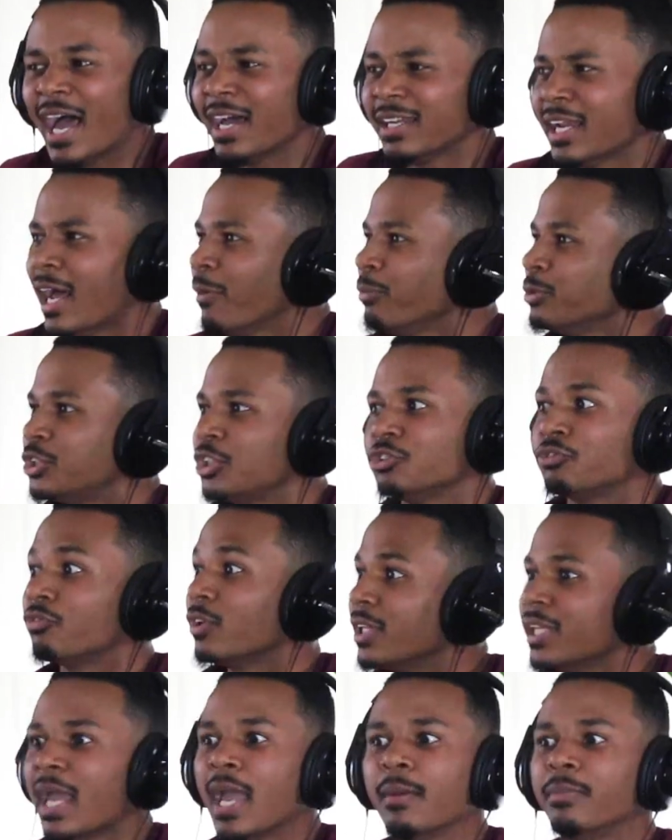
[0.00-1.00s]
I, I was just
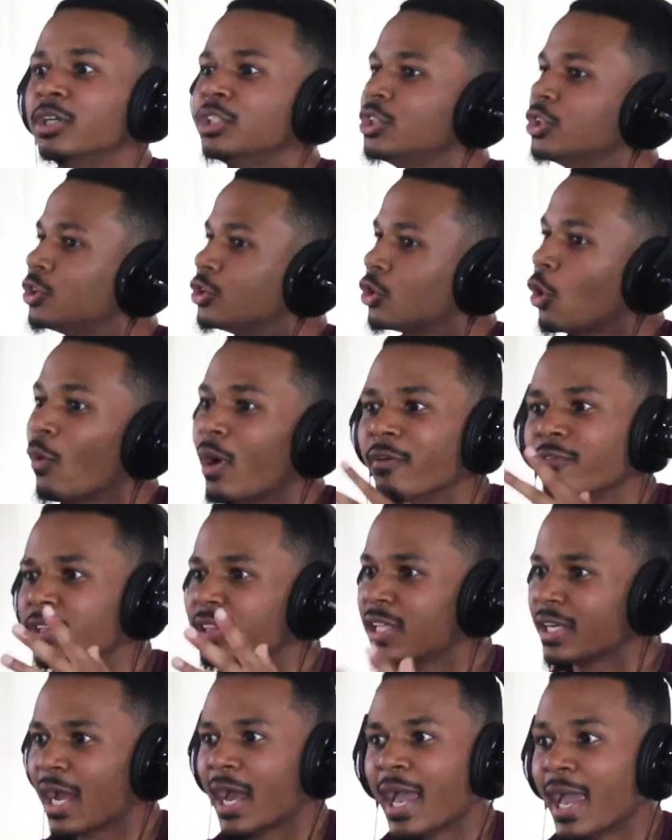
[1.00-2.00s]
really able to just throw
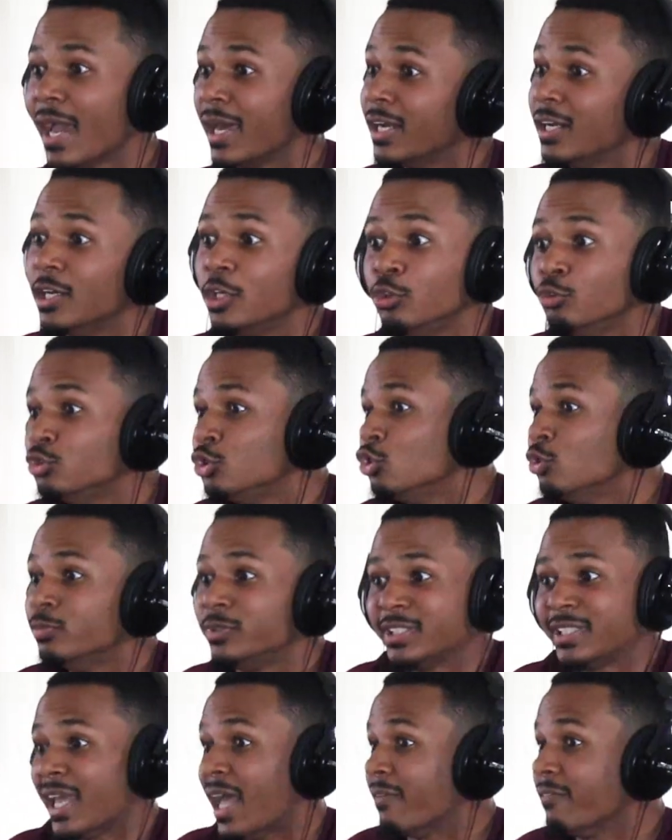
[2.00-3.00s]
everything I had into YouTube,
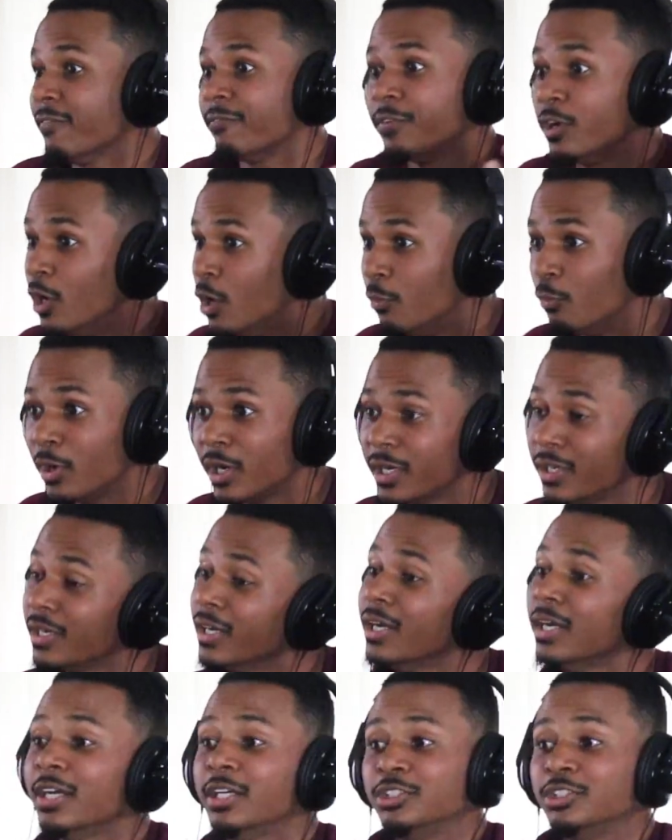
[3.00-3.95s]
just having fun with it,